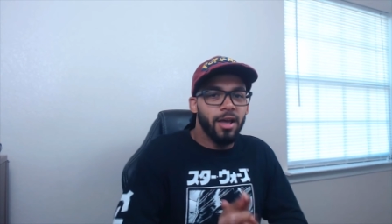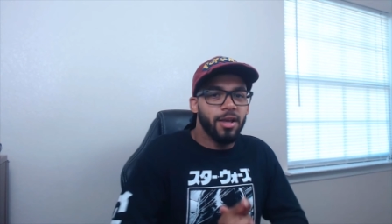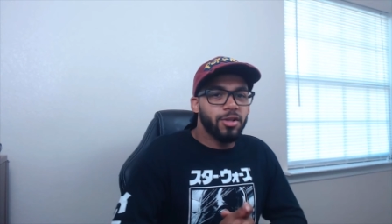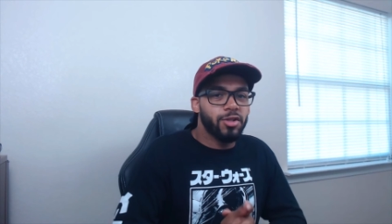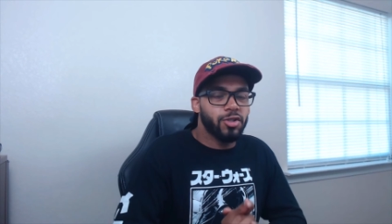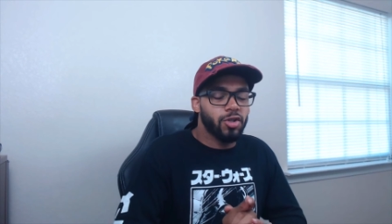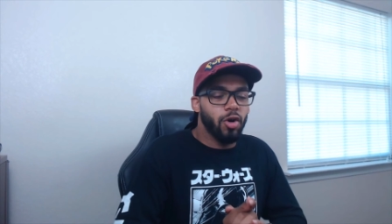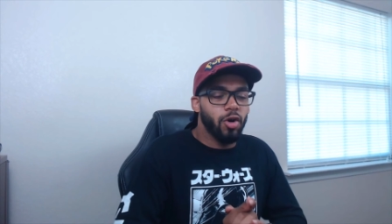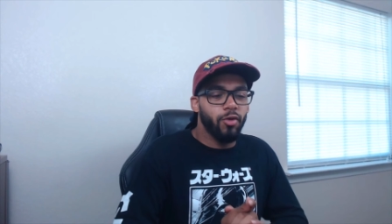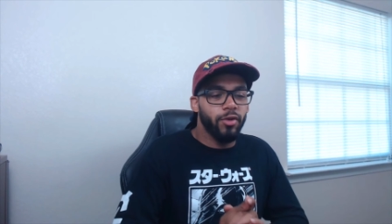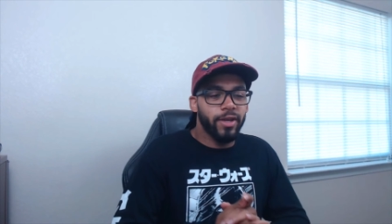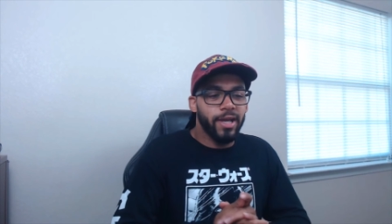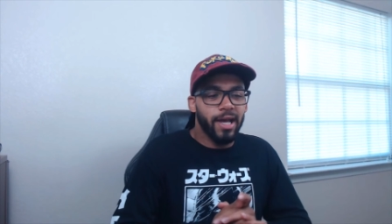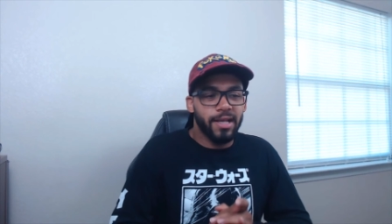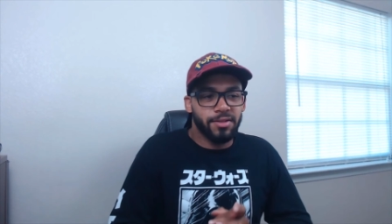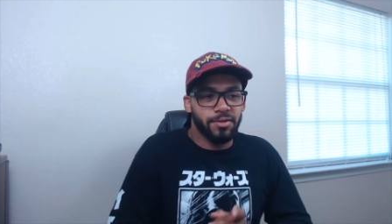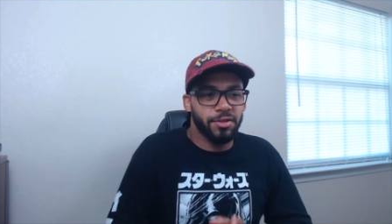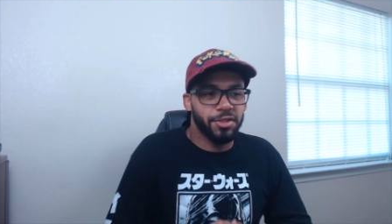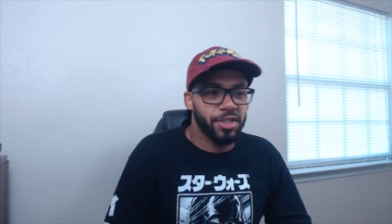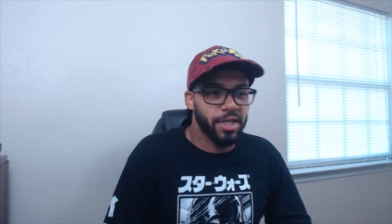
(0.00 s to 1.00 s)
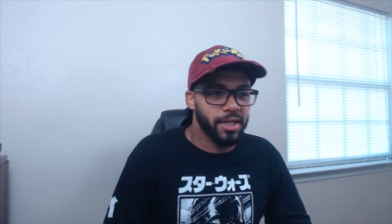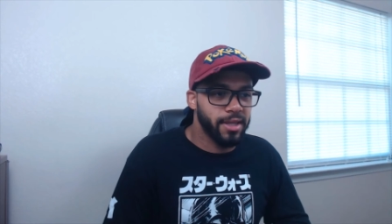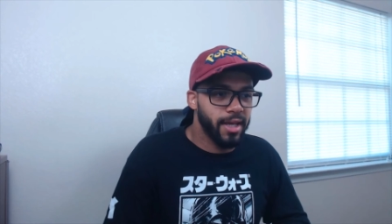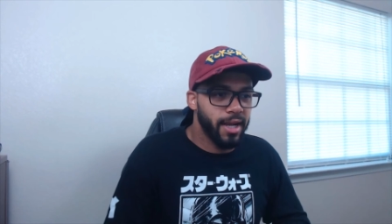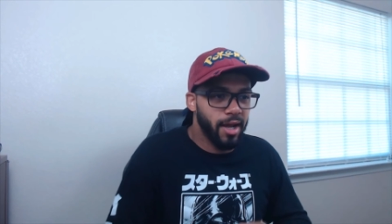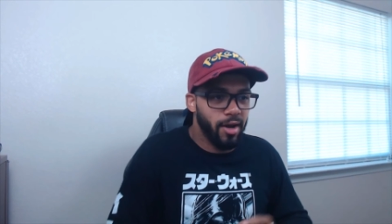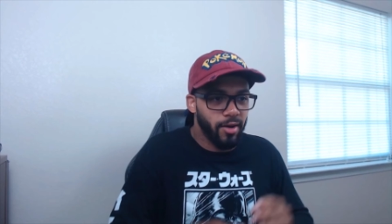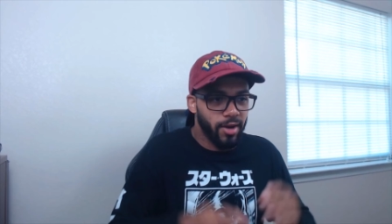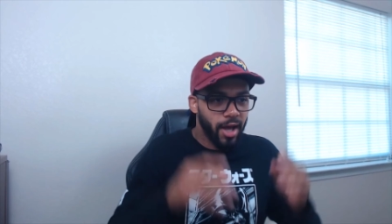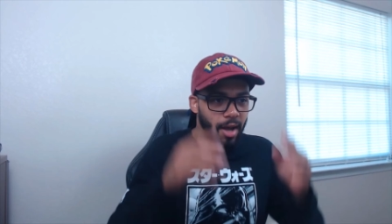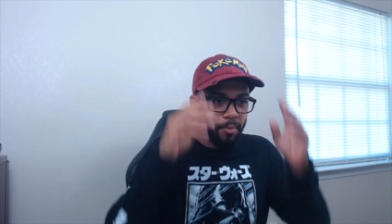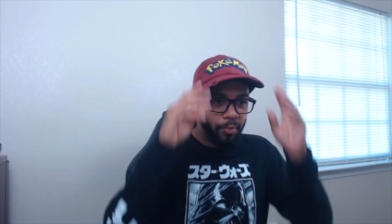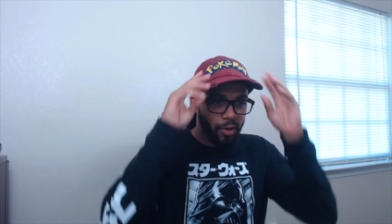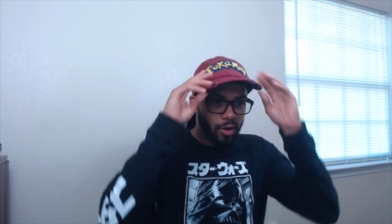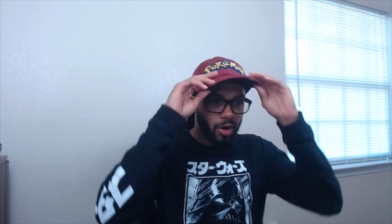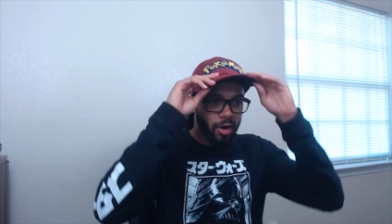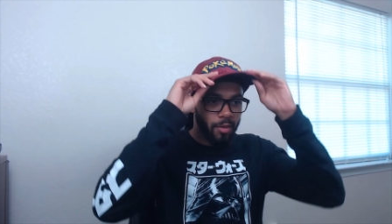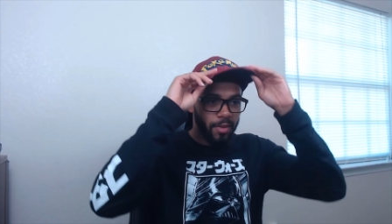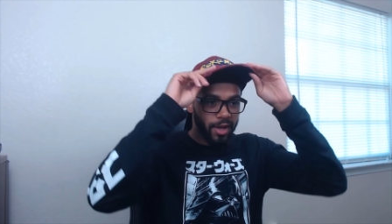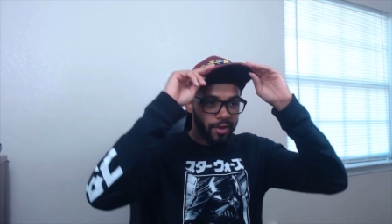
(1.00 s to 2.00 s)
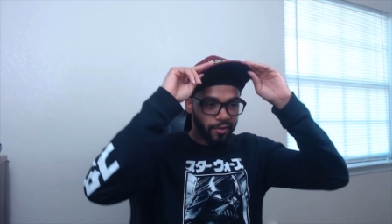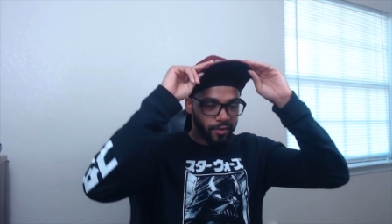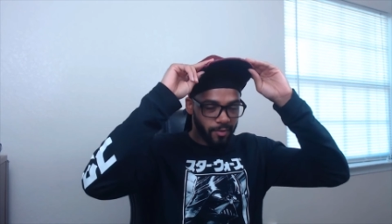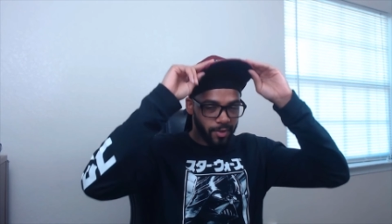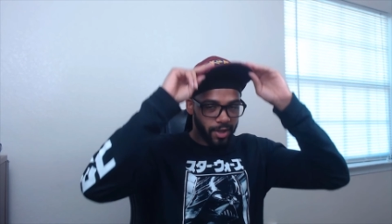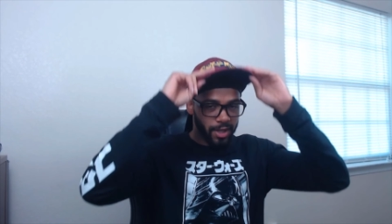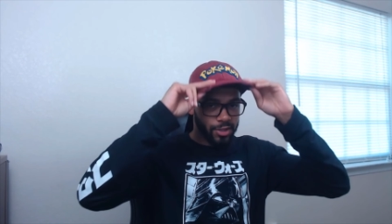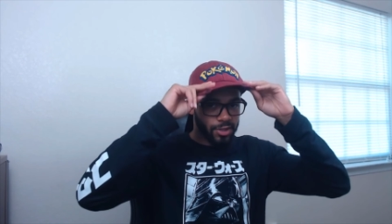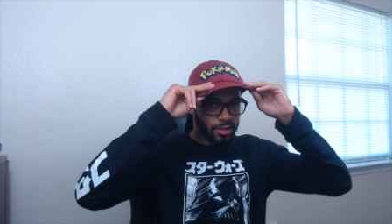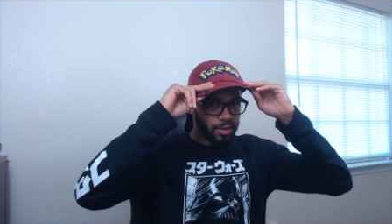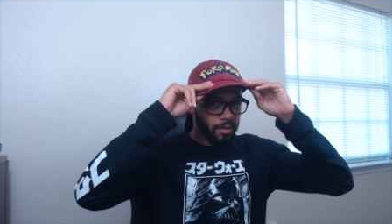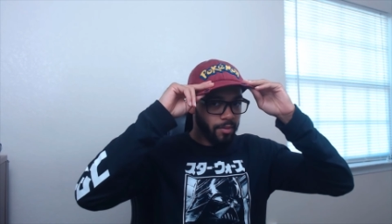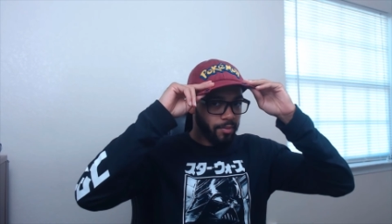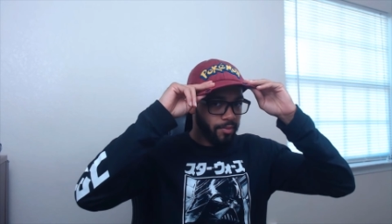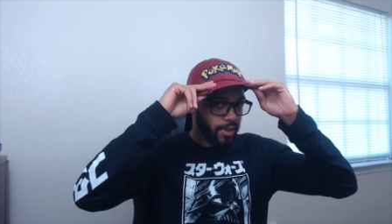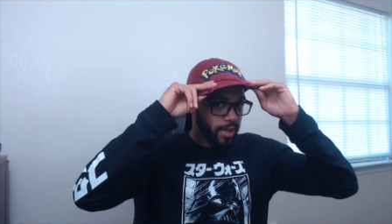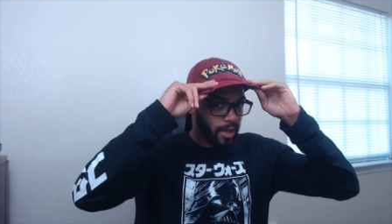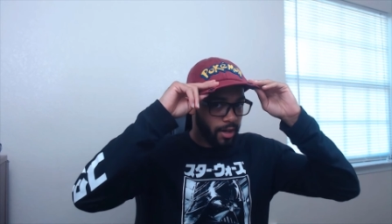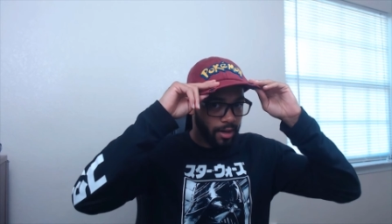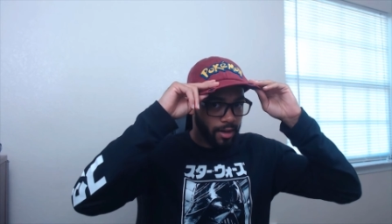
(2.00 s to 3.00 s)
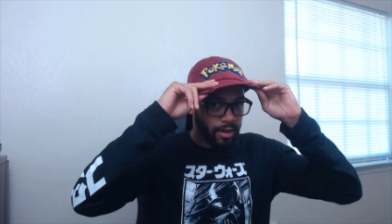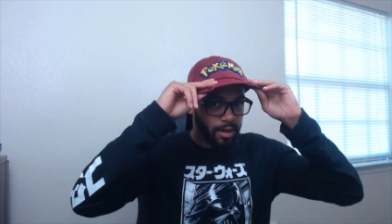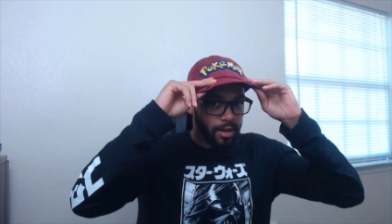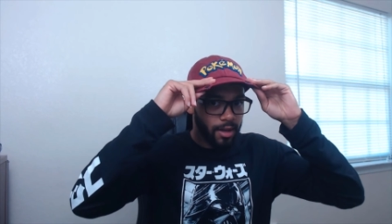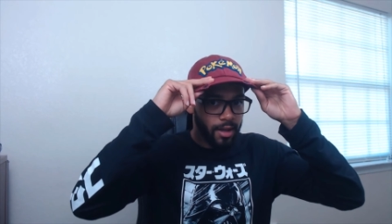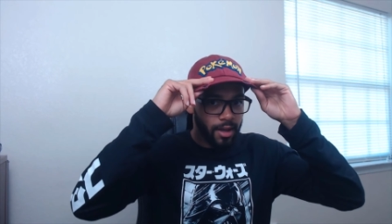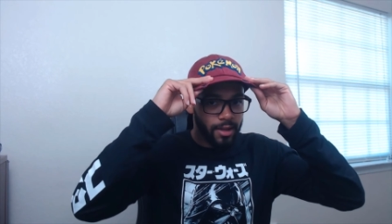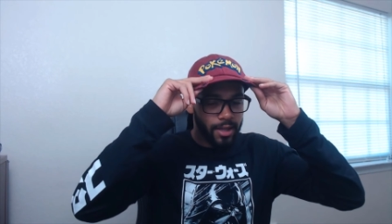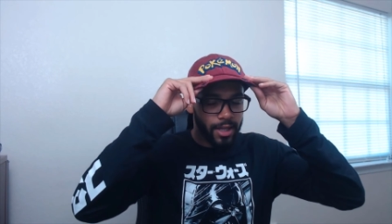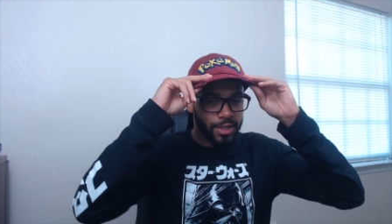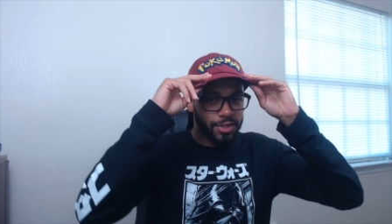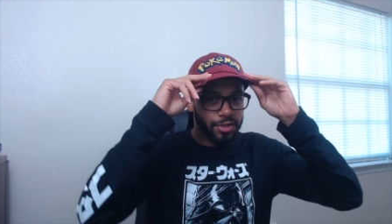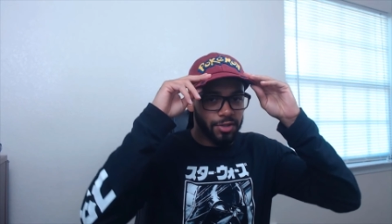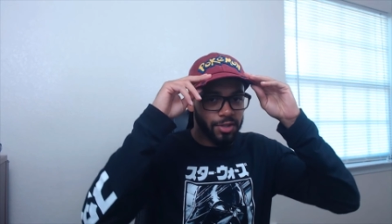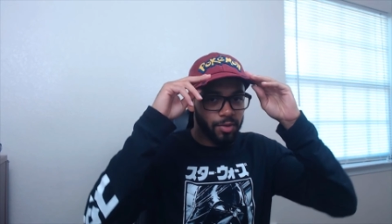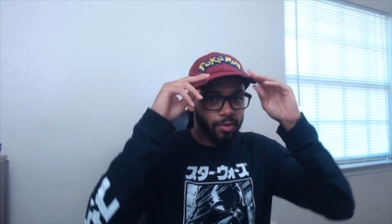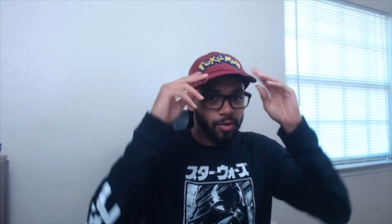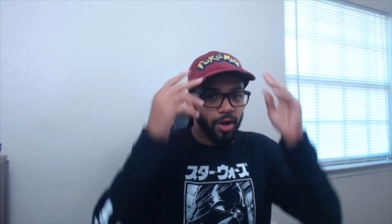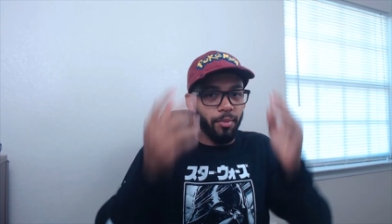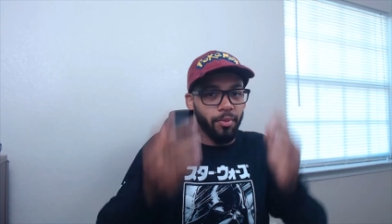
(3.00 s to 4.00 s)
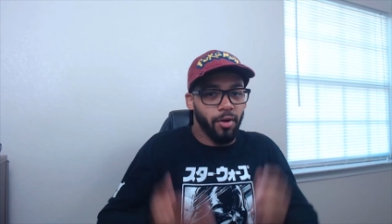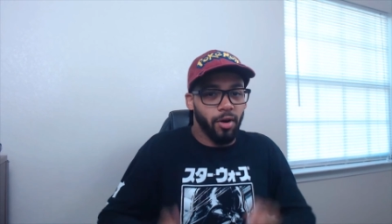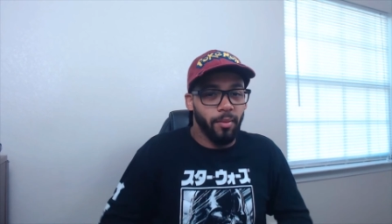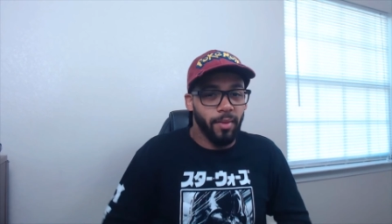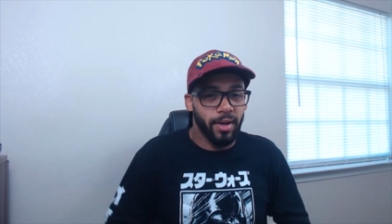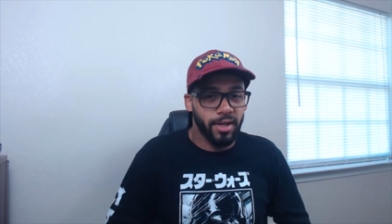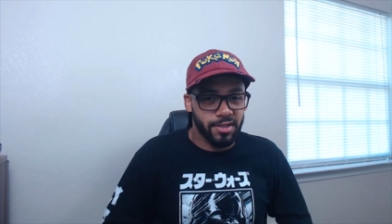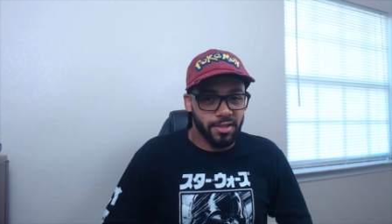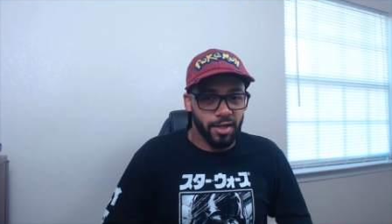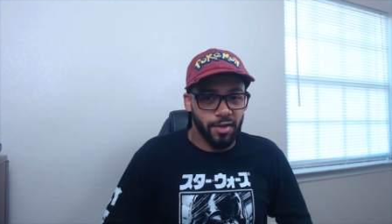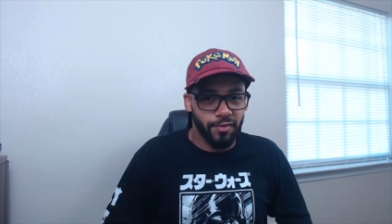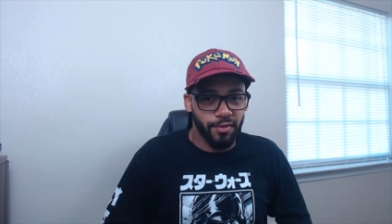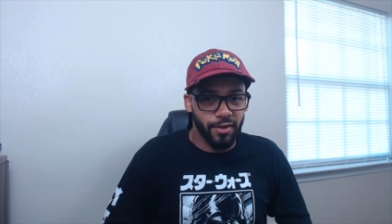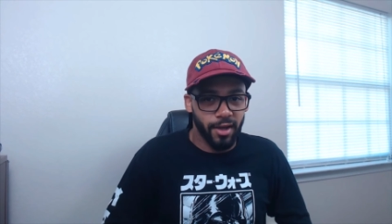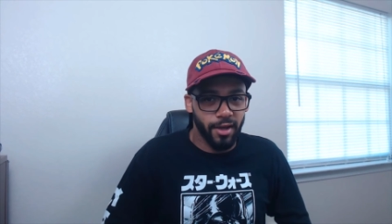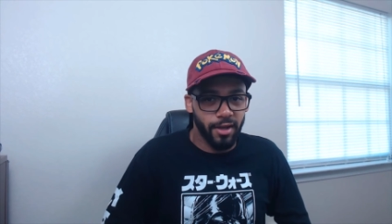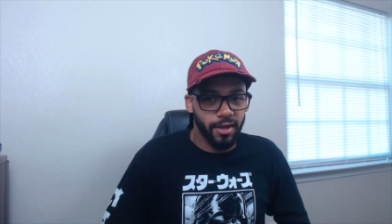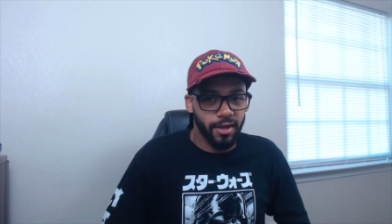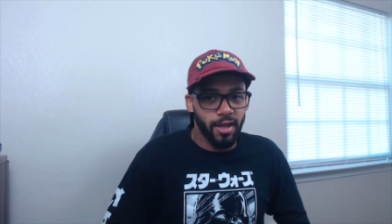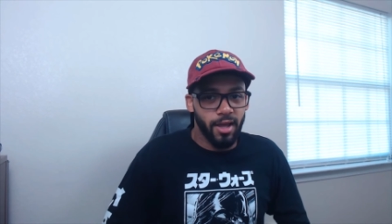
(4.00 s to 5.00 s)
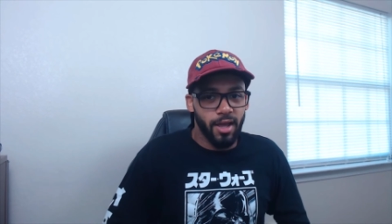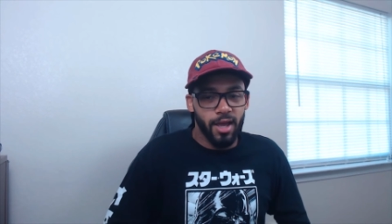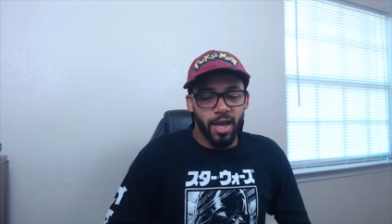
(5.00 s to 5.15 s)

So you guys want to check that out. I'll put all my information up there. That's usually where I put all my stuff at.